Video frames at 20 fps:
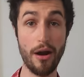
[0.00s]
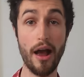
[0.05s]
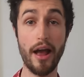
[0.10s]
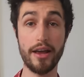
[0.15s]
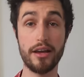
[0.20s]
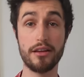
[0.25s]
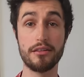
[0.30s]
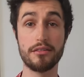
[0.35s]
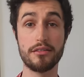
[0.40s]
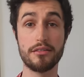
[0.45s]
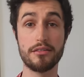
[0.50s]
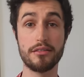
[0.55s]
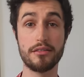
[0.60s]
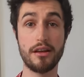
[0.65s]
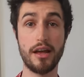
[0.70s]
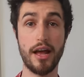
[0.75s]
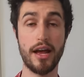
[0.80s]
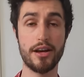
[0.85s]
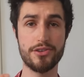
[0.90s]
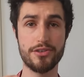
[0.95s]
right,
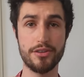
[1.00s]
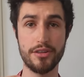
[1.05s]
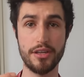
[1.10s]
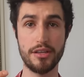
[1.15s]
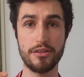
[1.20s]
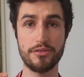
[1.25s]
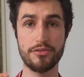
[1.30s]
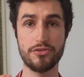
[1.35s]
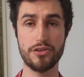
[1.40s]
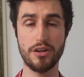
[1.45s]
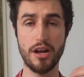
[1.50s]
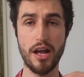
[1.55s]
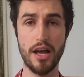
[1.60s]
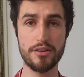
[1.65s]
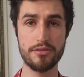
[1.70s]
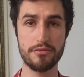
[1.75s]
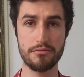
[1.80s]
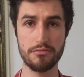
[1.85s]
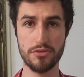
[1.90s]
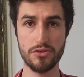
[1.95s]
actually. Should
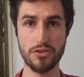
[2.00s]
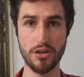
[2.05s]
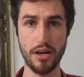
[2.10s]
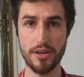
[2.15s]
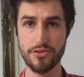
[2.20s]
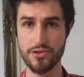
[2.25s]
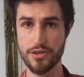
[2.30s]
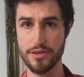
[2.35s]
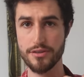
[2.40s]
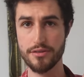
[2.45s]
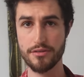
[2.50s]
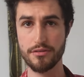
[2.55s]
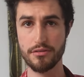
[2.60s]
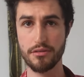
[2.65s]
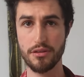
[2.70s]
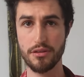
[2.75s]
I should I just